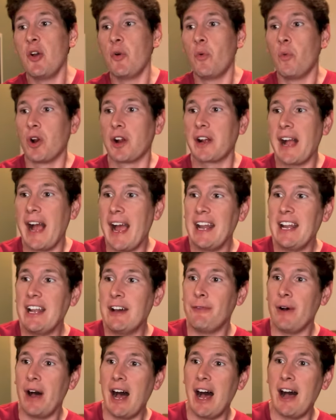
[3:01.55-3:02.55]
We're kind
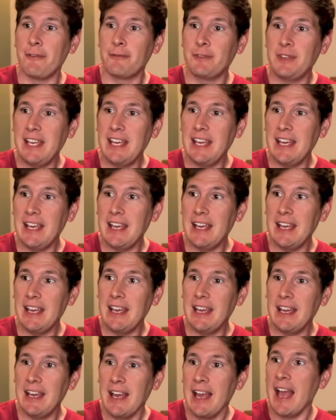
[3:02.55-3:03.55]
of off
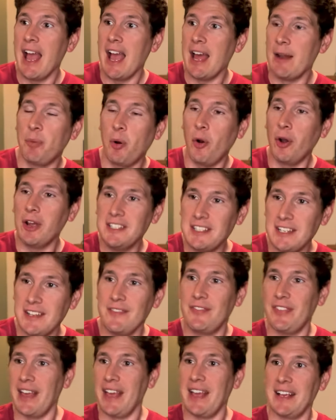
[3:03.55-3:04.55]
key and
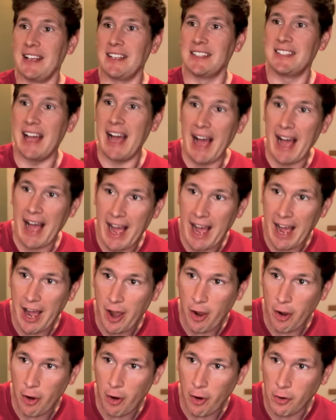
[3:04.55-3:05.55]
pointing things
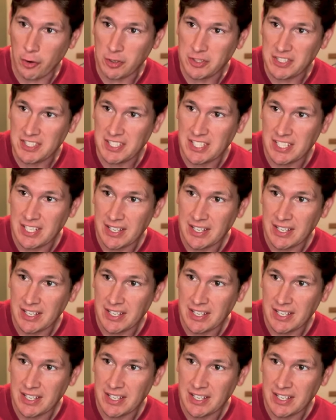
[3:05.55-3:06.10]
out.